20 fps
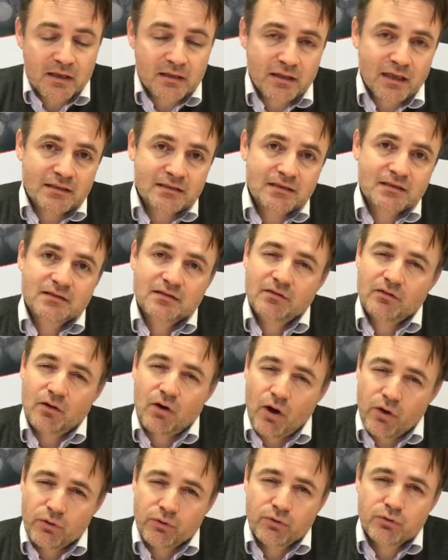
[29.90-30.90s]
That is a
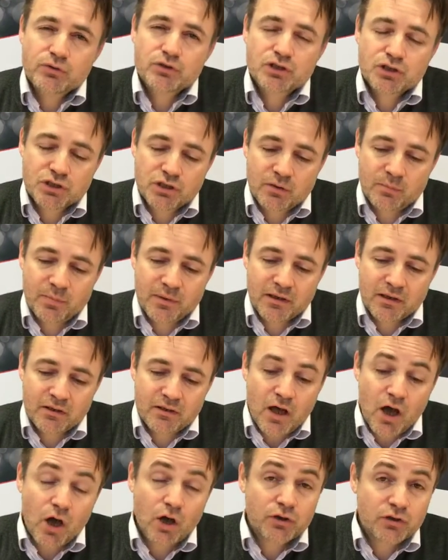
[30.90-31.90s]
huge topic
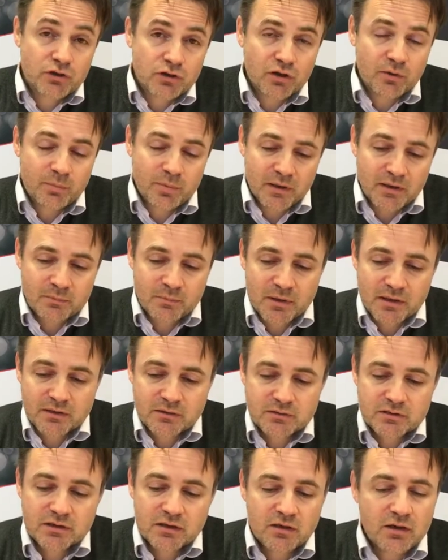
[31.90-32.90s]
and hot topic
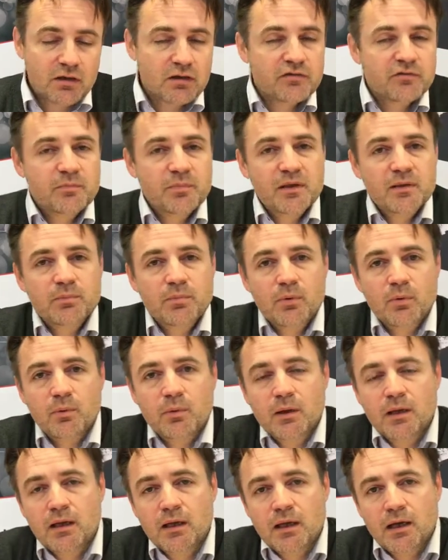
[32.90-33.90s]
because a lot of people